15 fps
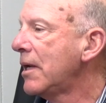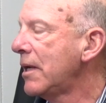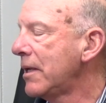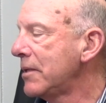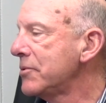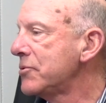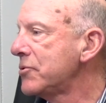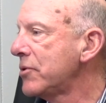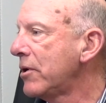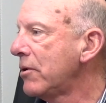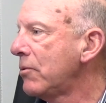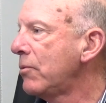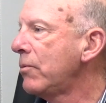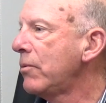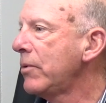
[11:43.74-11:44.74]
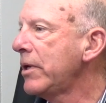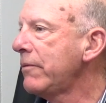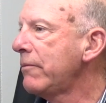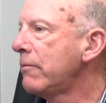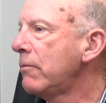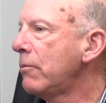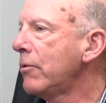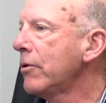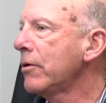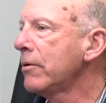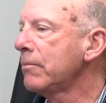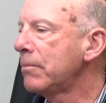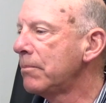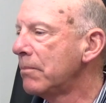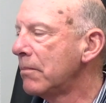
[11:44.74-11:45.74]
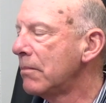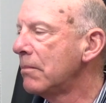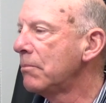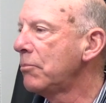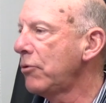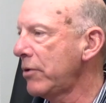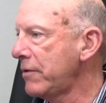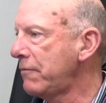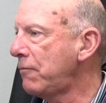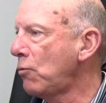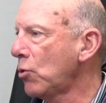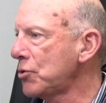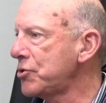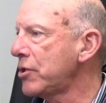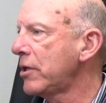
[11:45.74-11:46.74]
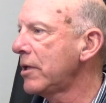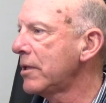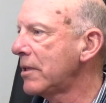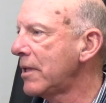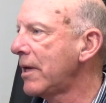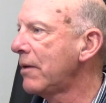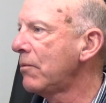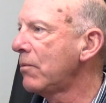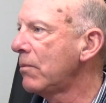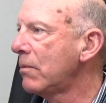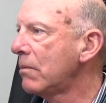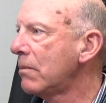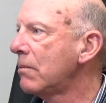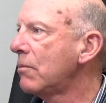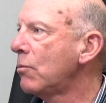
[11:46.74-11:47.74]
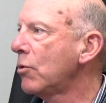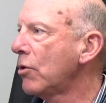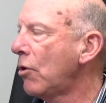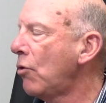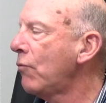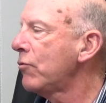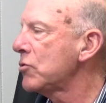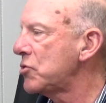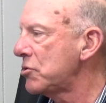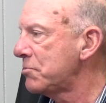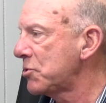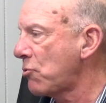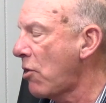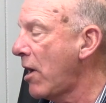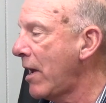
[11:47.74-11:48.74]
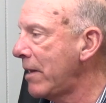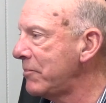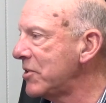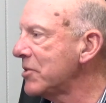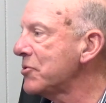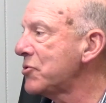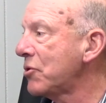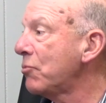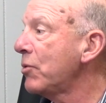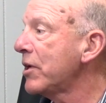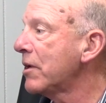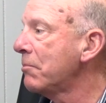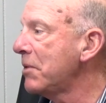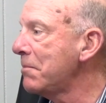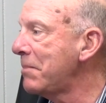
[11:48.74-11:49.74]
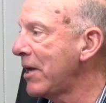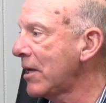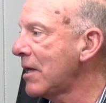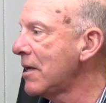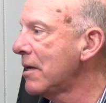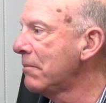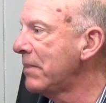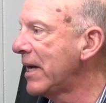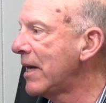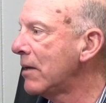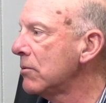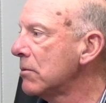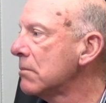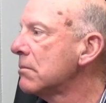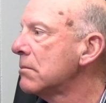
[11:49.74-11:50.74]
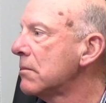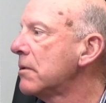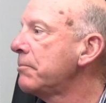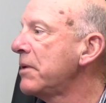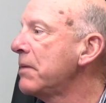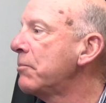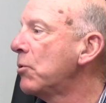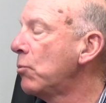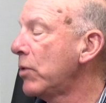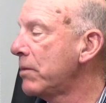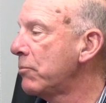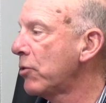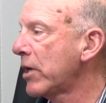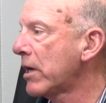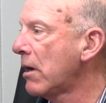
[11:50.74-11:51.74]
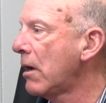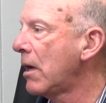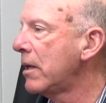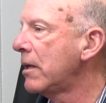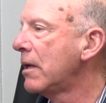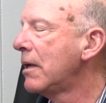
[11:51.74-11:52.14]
And so we're pretty fortunate that we're oversubscribed, and so we can be picky about the people we bring on.